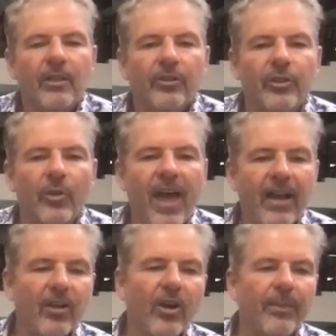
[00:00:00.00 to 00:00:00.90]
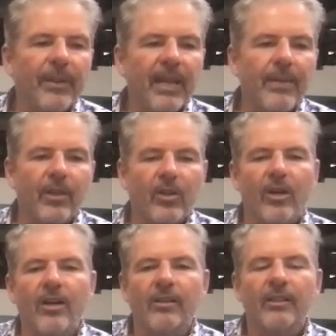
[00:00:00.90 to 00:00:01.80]
So that car became the
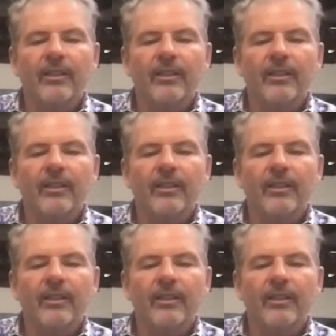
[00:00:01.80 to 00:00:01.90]
car